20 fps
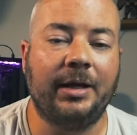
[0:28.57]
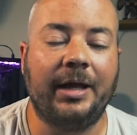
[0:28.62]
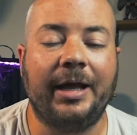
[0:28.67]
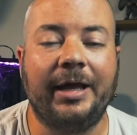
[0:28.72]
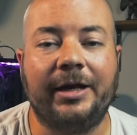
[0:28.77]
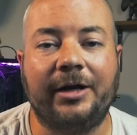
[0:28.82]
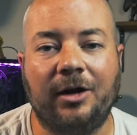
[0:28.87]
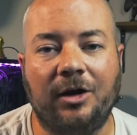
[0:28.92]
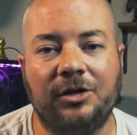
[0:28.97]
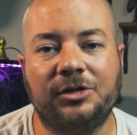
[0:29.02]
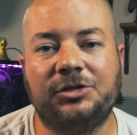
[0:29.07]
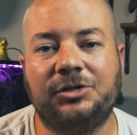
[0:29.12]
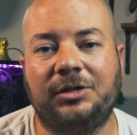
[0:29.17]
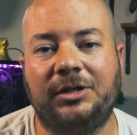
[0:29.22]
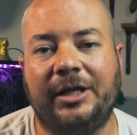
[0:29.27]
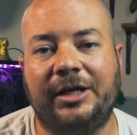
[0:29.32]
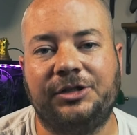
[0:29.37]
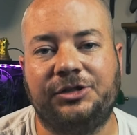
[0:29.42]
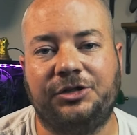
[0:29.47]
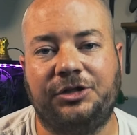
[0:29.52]
and it also
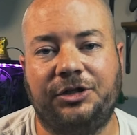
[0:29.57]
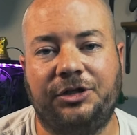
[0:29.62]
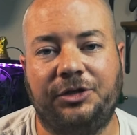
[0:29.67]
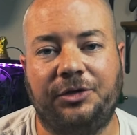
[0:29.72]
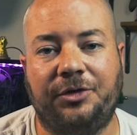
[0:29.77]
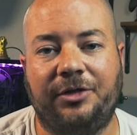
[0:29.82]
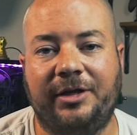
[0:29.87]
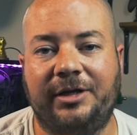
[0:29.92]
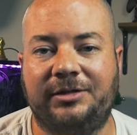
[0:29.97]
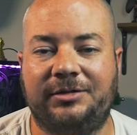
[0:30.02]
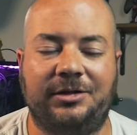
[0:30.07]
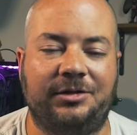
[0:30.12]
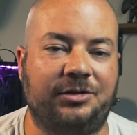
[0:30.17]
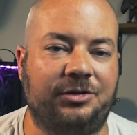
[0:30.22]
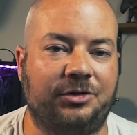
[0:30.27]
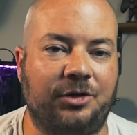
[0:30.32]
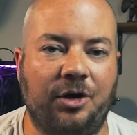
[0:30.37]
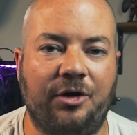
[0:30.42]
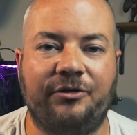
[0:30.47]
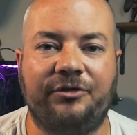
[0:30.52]
allows you to do things such
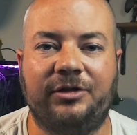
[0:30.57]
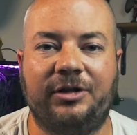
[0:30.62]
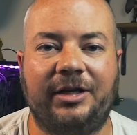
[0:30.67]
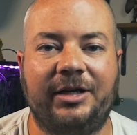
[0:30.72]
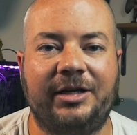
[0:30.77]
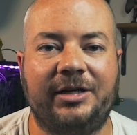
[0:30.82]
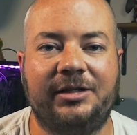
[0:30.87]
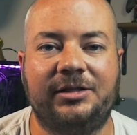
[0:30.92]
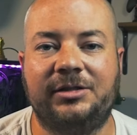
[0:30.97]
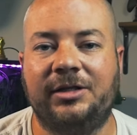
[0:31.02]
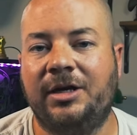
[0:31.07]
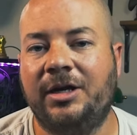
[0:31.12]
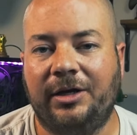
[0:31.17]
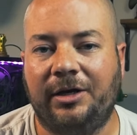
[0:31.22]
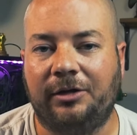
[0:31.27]
as overlays,